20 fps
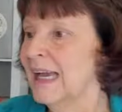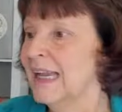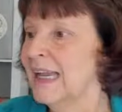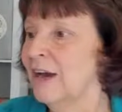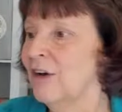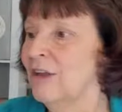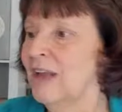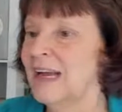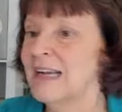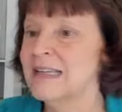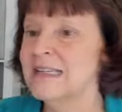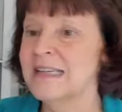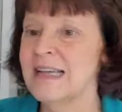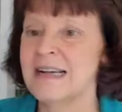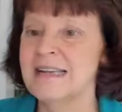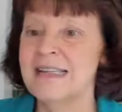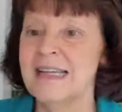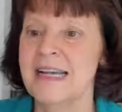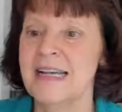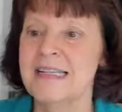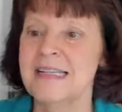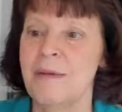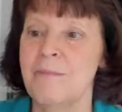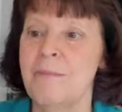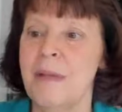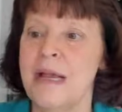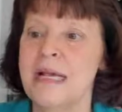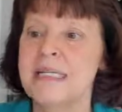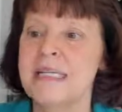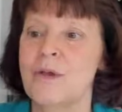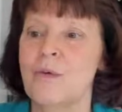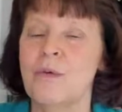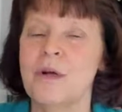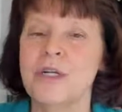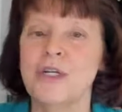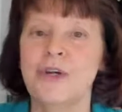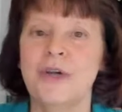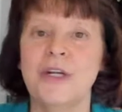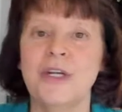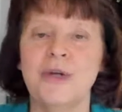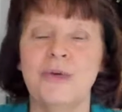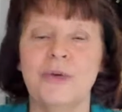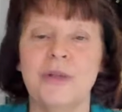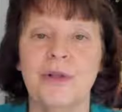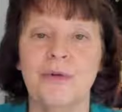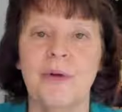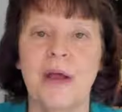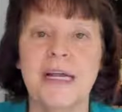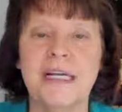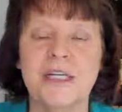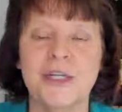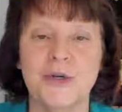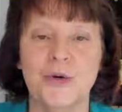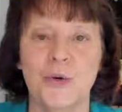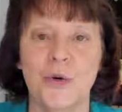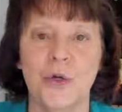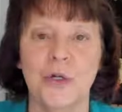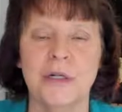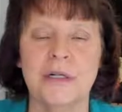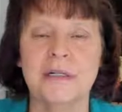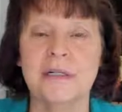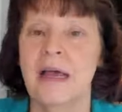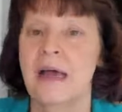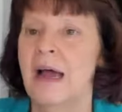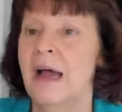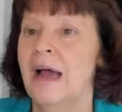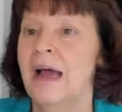Caroline says, it's amazing what you can do with the right tools.